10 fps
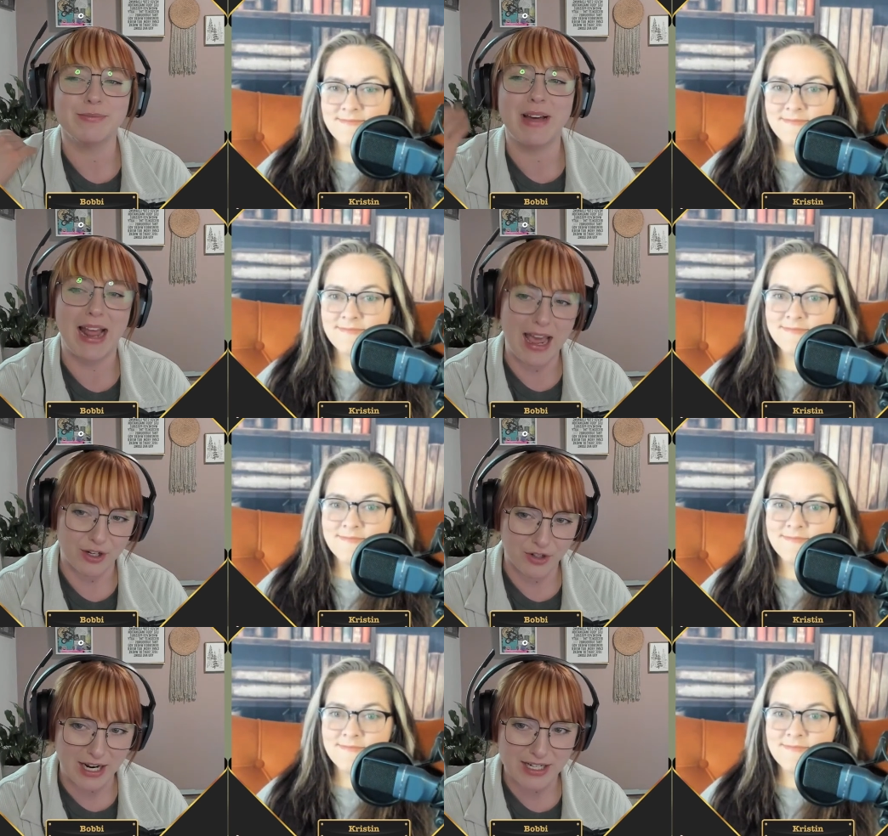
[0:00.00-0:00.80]
Speaker 1: but I had a
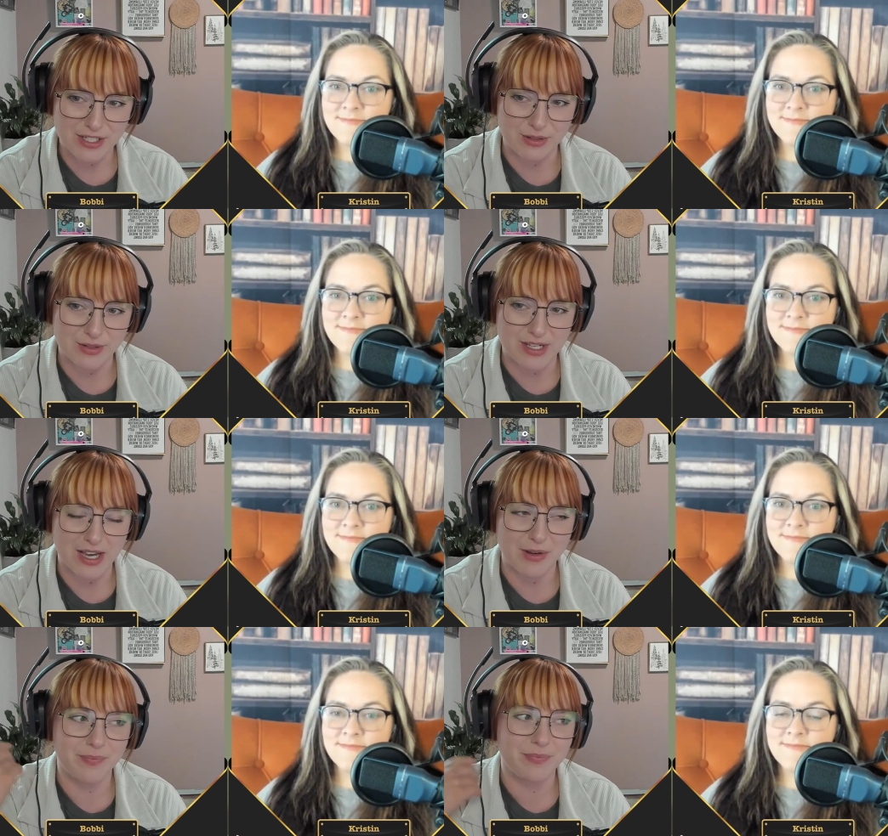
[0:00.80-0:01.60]
credit to use
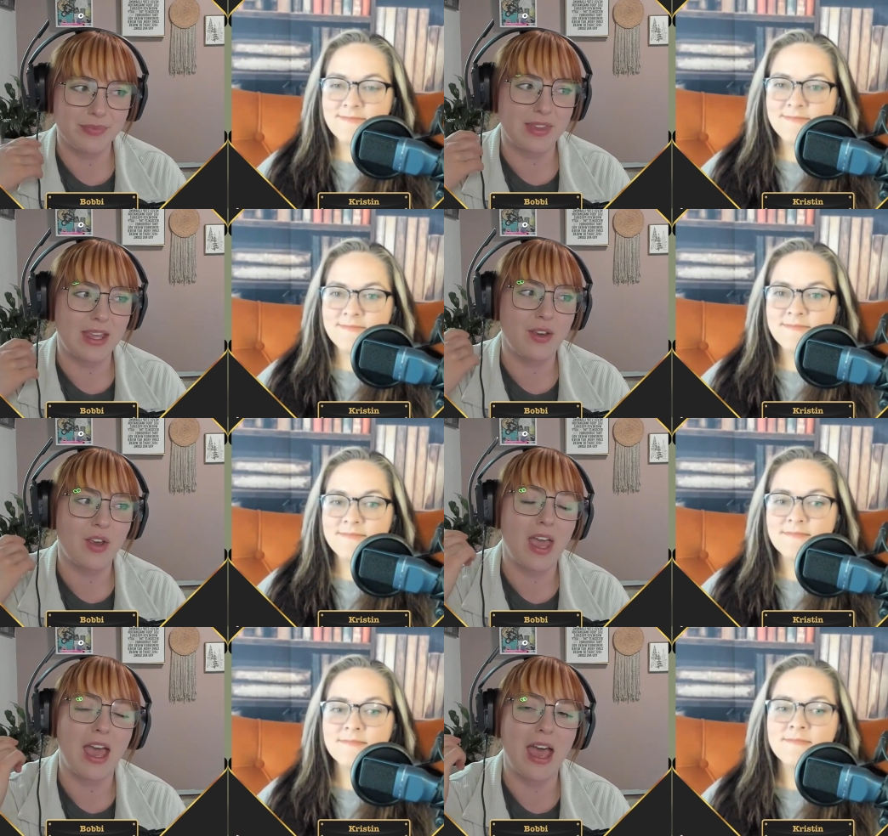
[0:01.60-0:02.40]
up.
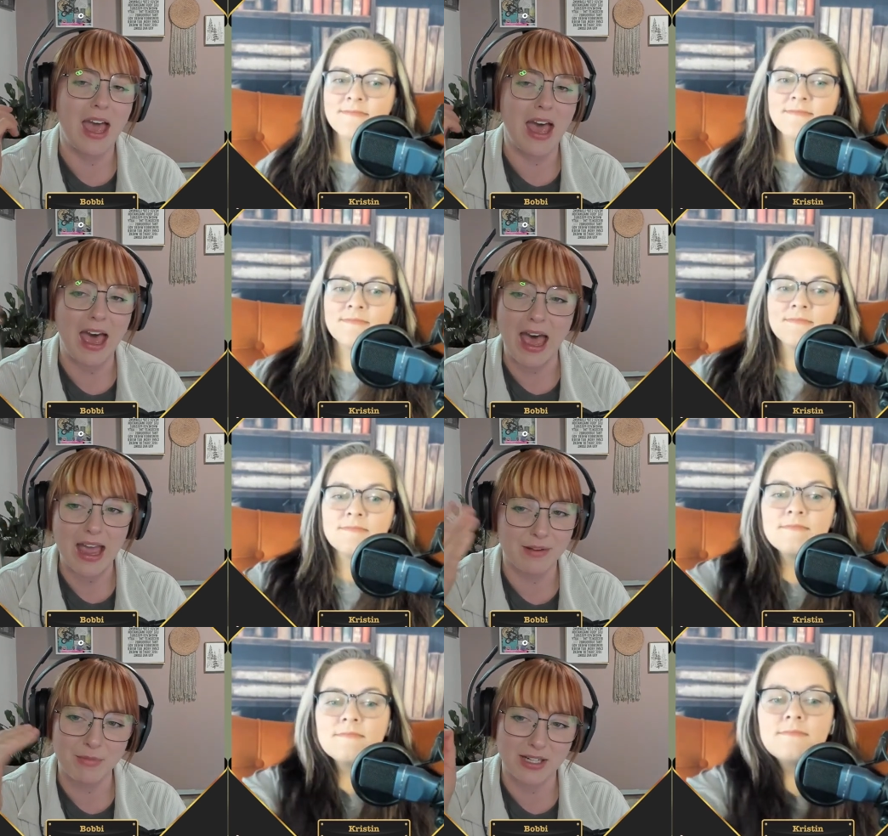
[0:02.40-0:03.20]

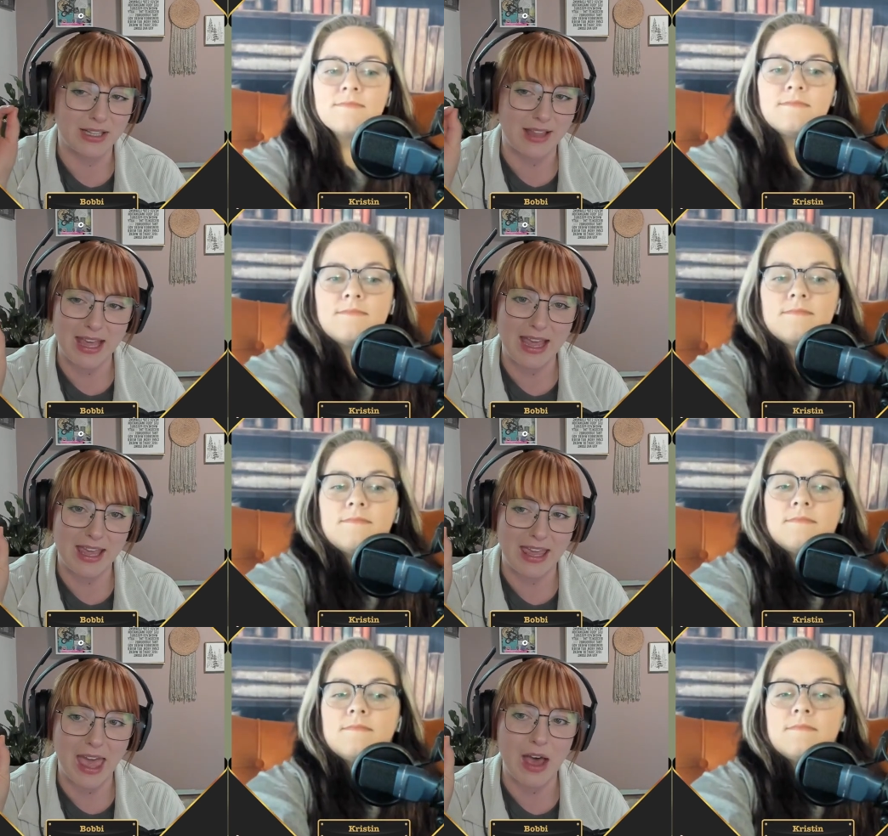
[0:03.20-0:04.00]
I'm going to let that
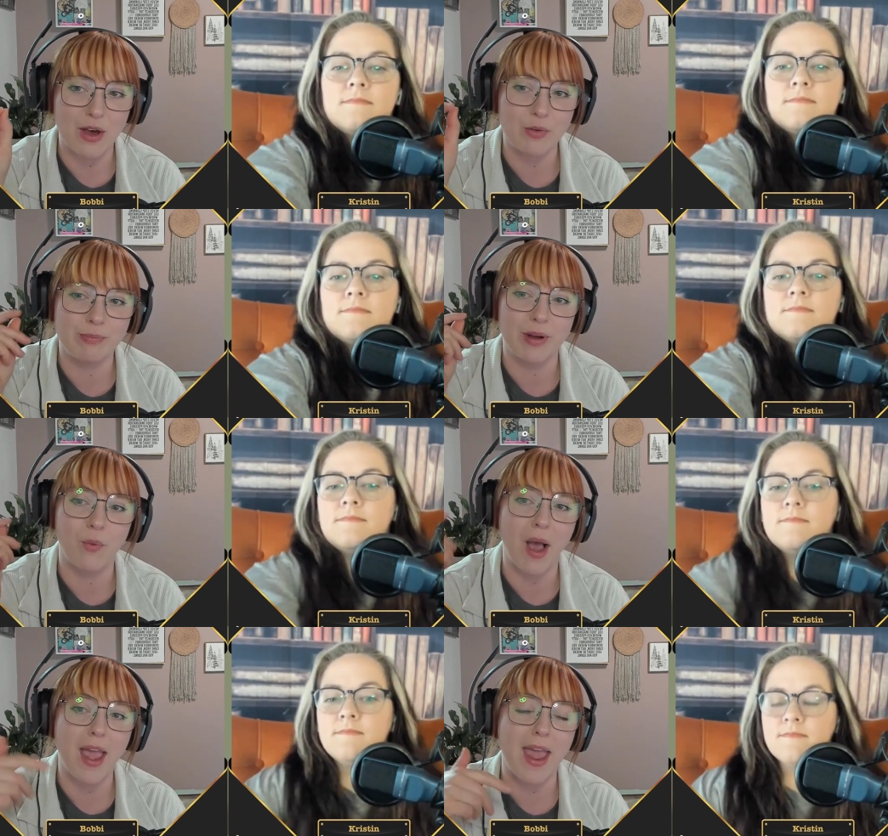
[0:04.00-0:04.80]
hang out, but
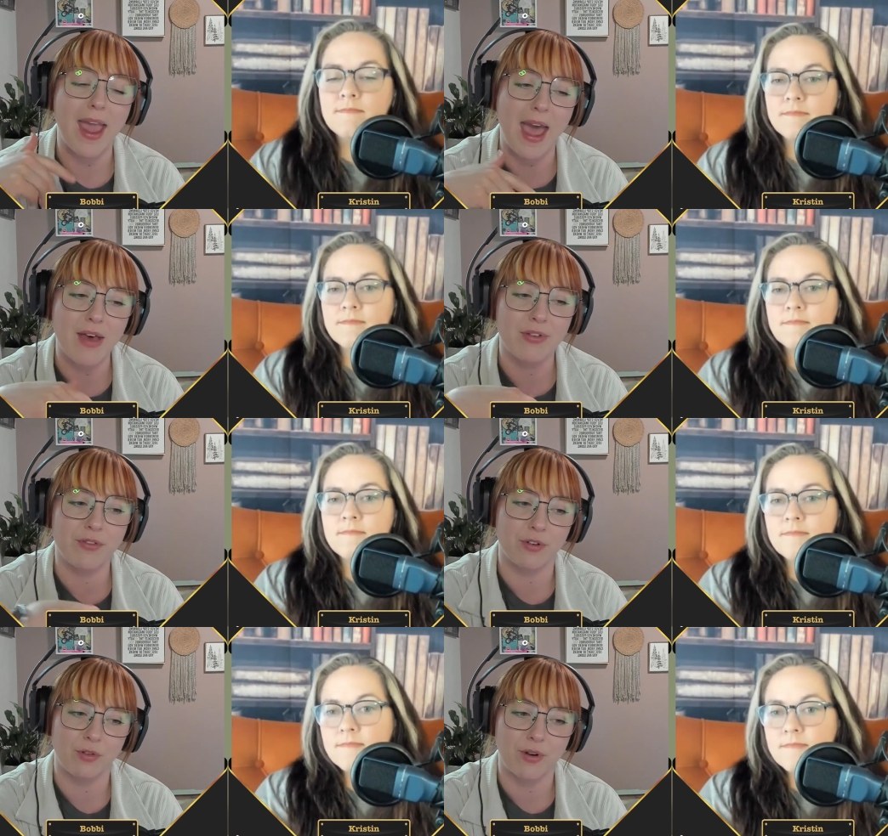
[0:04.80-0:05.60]
while I have it
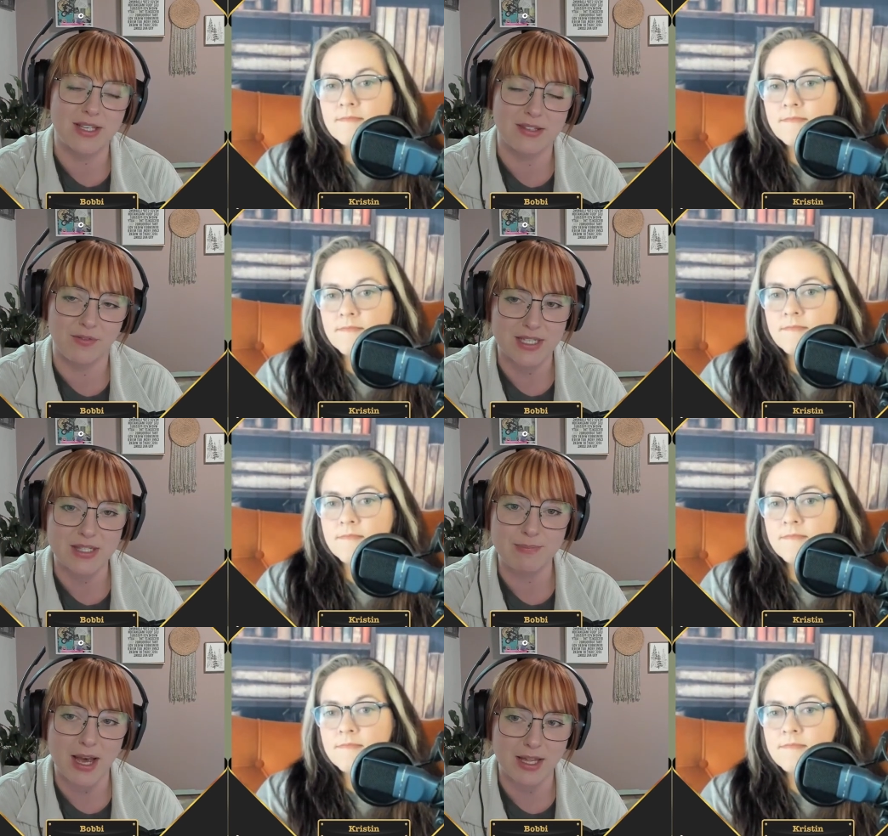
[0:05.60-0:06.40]
for the rest of this
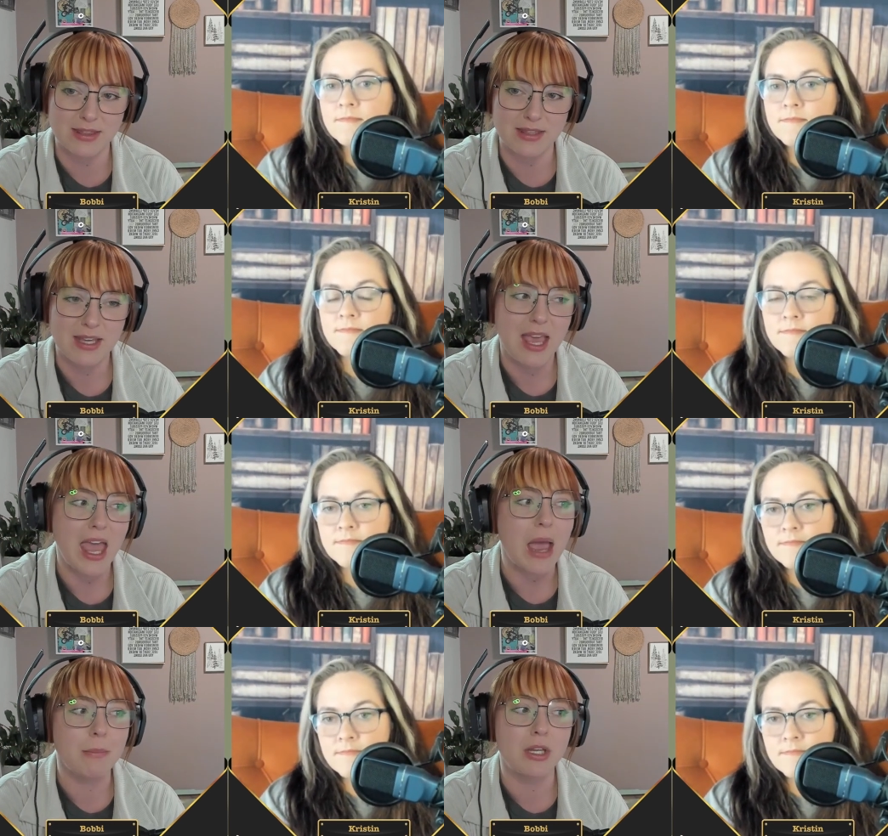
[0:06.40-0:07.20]
month,
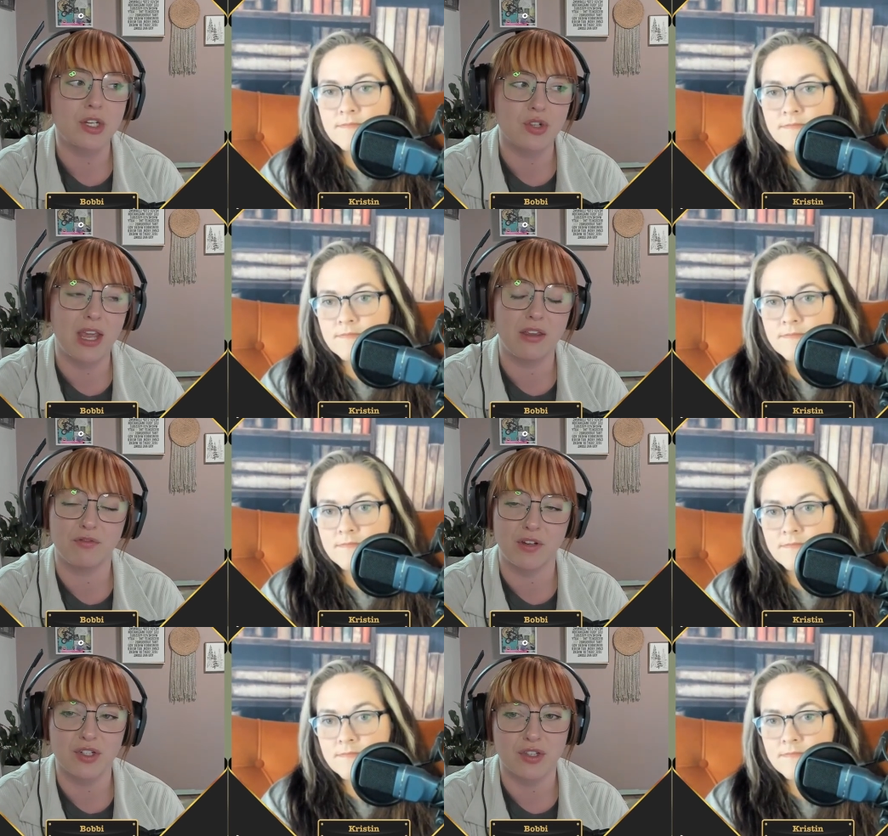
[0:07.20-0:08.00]
I'm going to try and
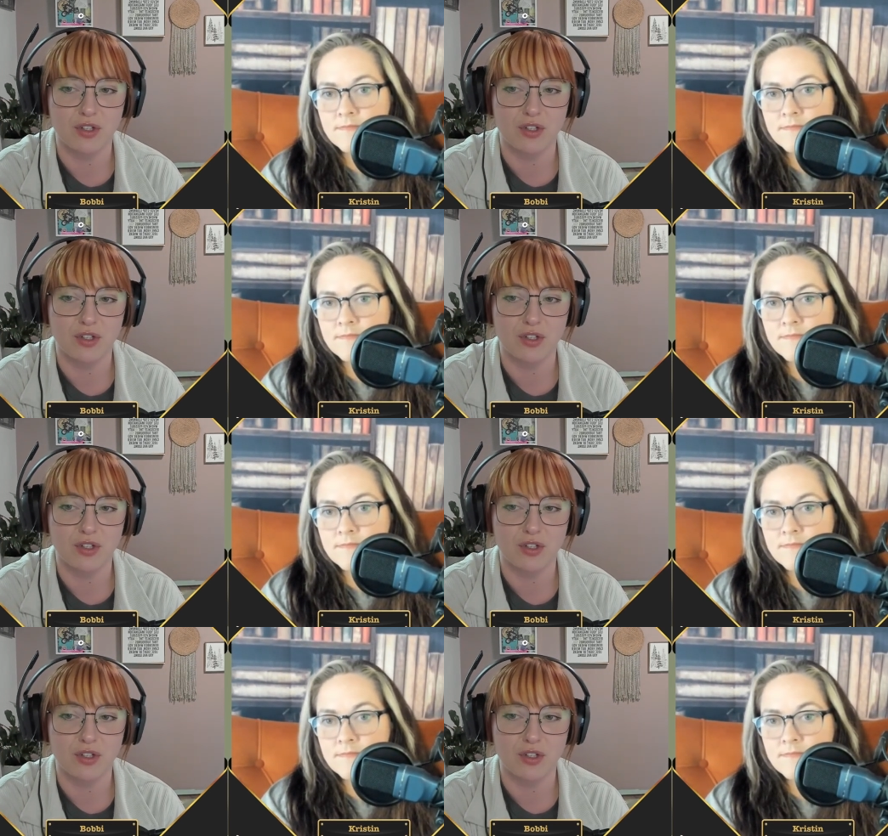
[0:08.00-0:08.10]
finish the